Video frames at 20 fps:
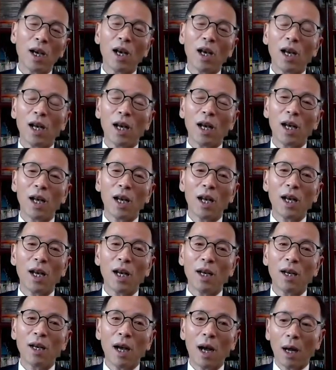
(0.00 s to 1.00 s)

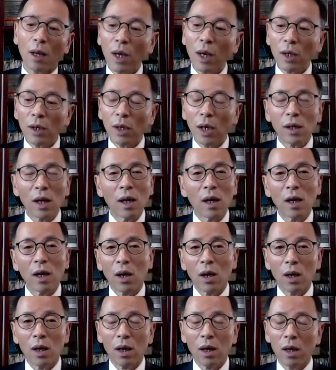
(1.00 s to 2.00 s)
I think that
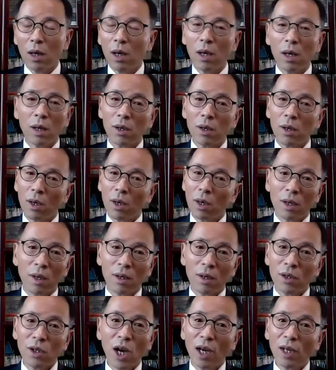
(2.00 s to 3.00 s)

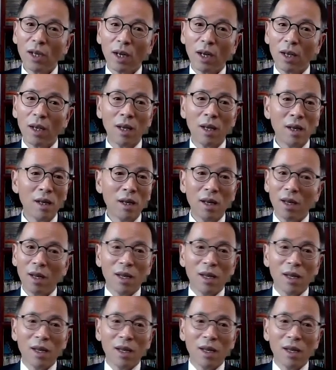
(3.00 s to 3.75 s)
China